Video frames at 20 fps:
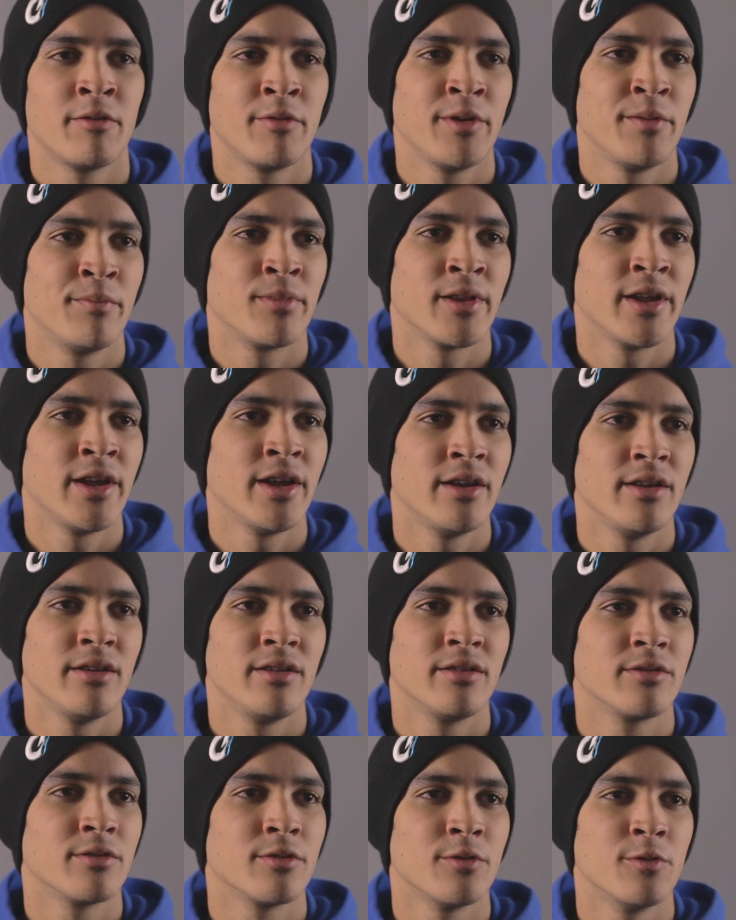every play
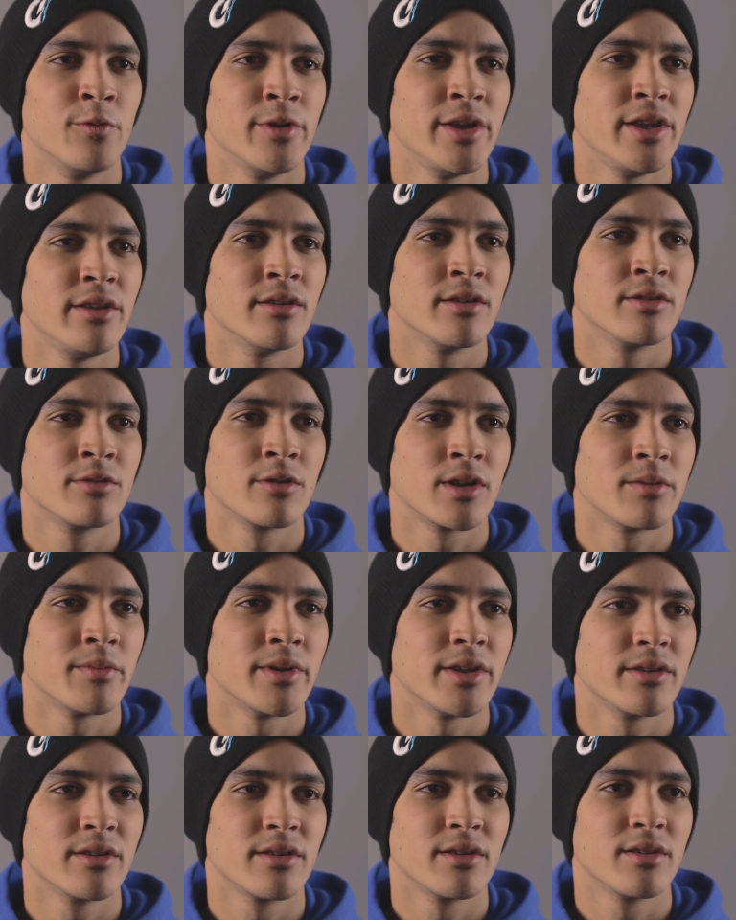is to win the
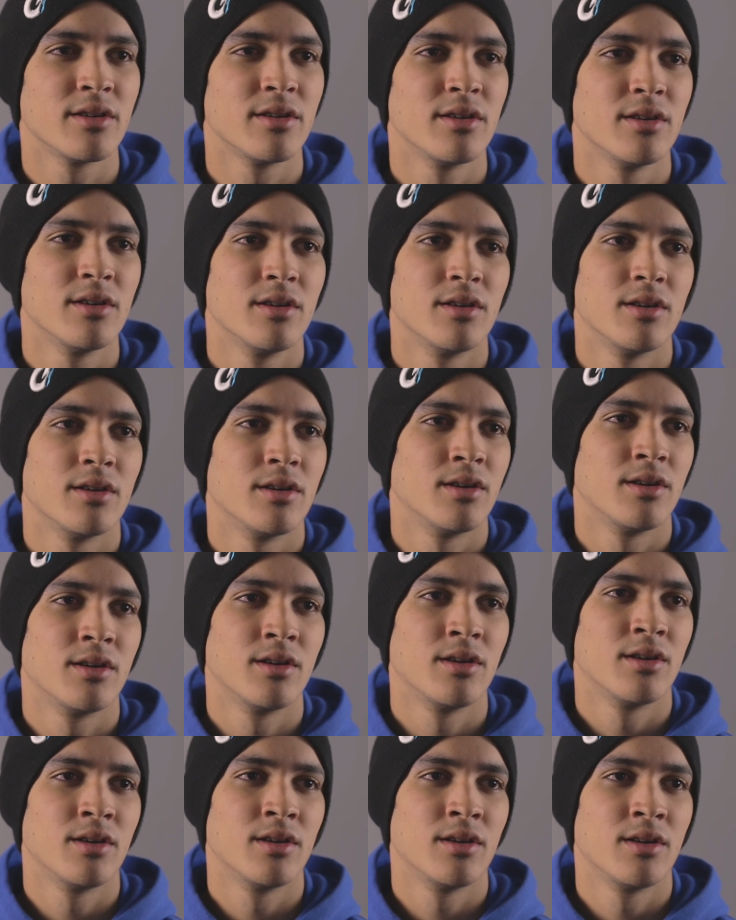tournament. Uh,
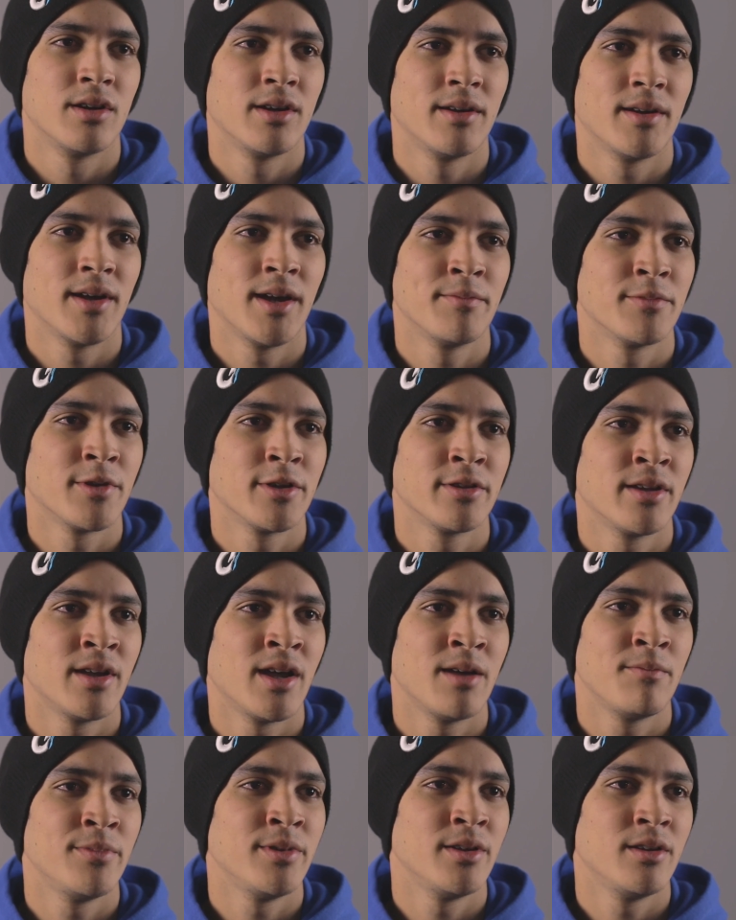I, I'm not
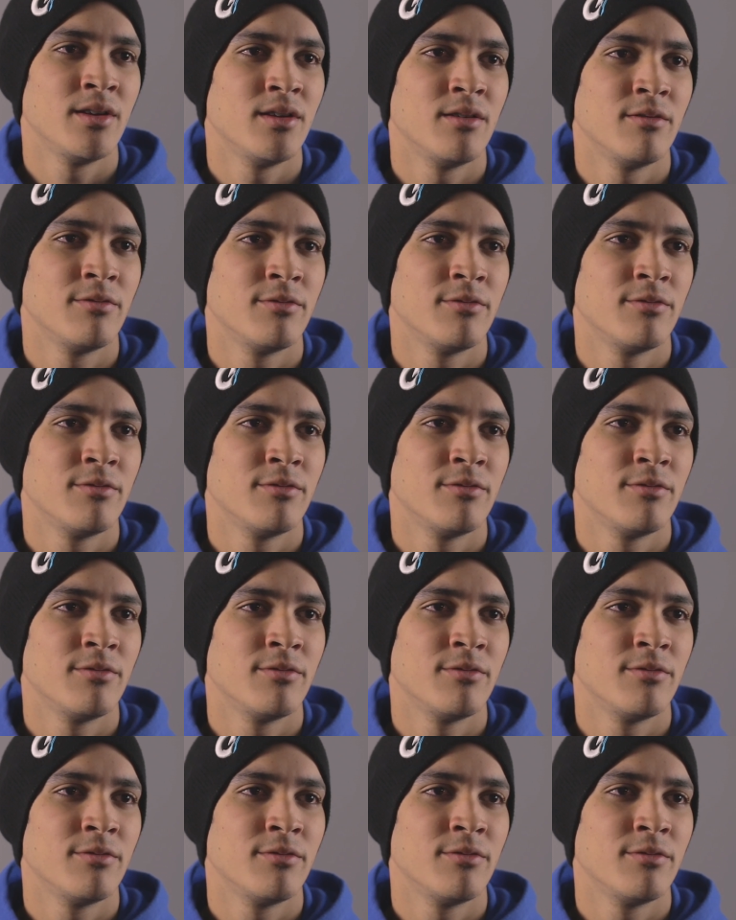happy